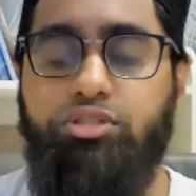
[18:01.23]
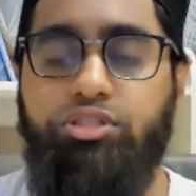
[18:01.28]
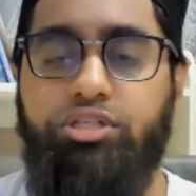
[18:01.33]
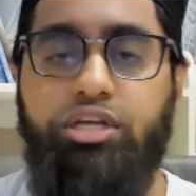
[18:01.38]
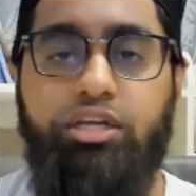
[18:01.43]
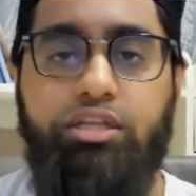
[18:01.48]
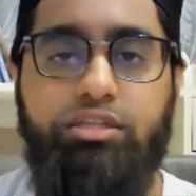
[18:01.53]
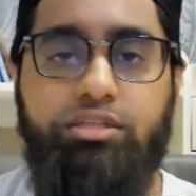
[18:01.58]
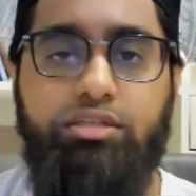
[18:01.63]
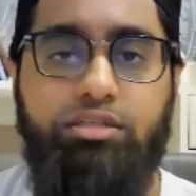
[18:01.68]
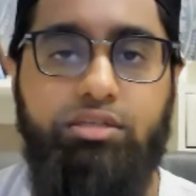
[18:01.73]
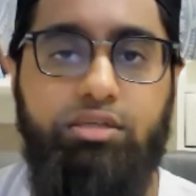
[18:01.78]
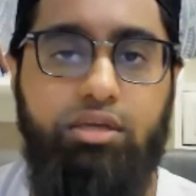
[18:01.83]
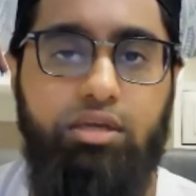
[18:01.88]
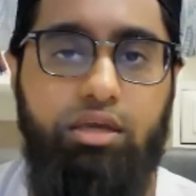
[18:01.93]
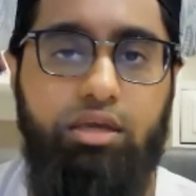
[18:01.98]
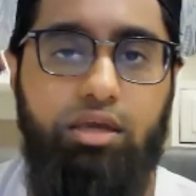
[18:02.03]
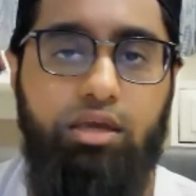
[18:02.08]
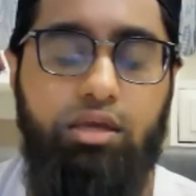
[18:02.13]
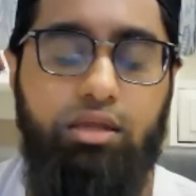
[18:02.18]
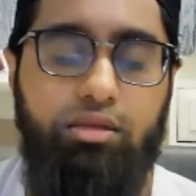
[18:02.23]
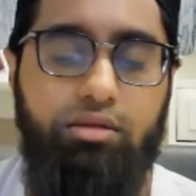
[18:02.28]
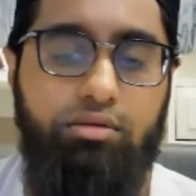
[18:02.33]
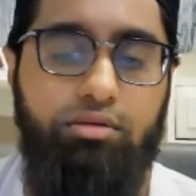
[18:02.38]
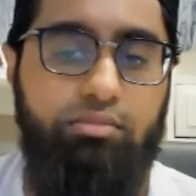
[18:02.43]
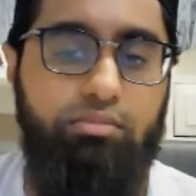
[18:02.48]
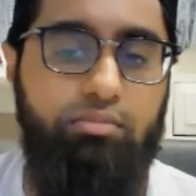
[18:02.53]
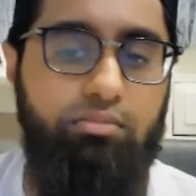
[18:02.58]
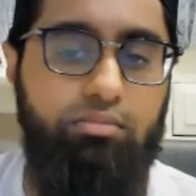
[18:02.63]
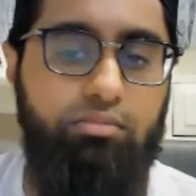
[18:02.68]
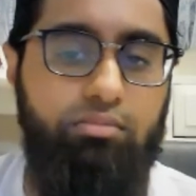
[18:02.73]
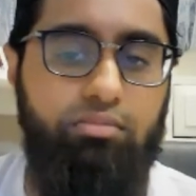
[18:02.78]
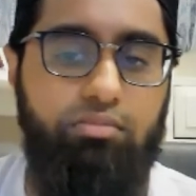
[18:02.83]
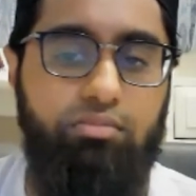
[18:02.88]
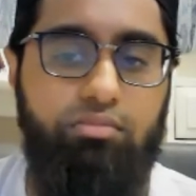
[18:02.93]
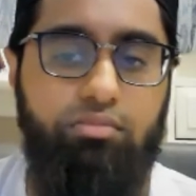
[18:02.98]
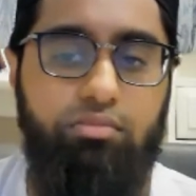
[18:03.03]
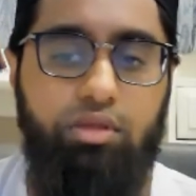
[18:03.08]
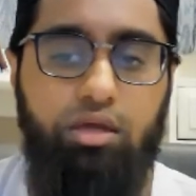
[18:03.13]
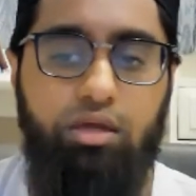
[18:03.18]
cheats and
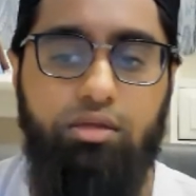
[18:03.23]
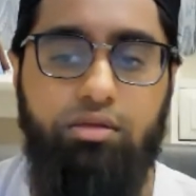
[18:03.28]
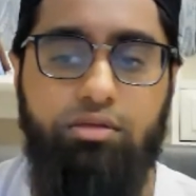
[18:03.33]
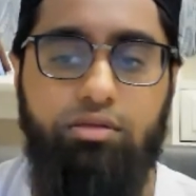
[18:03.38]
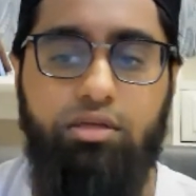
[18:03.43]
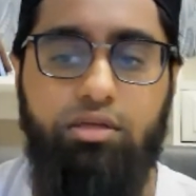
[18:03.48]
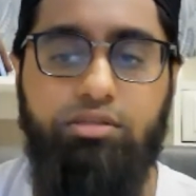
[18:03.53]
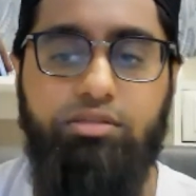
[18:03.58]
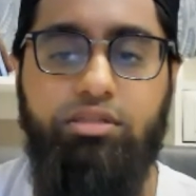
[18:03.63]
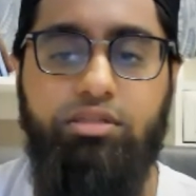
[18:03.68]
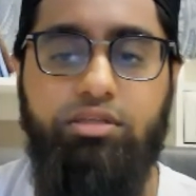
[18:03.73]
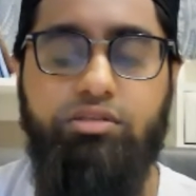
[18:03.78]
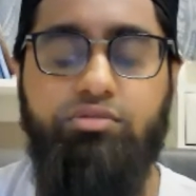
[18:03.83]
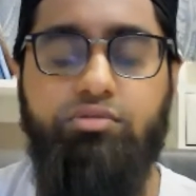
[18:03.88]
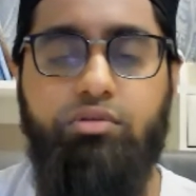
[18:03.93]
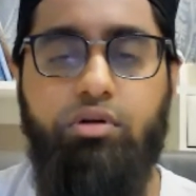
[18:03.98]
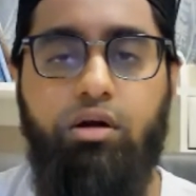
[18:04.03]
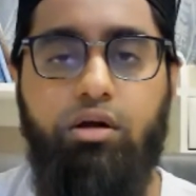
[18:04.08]
does these